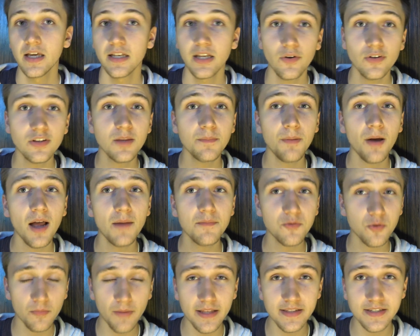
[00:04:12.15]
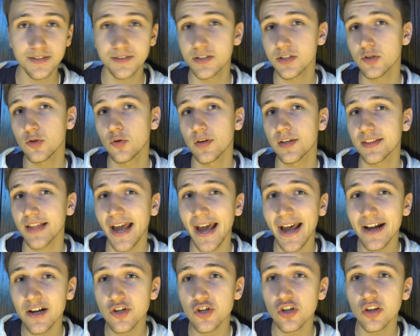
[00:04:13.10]
Now what the bombs were meant to do is
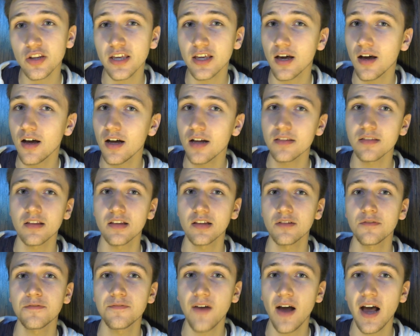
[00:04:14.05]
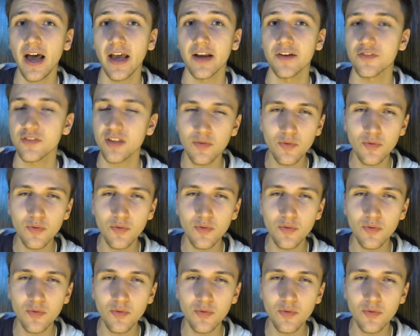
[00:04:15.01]
actually cause little fires.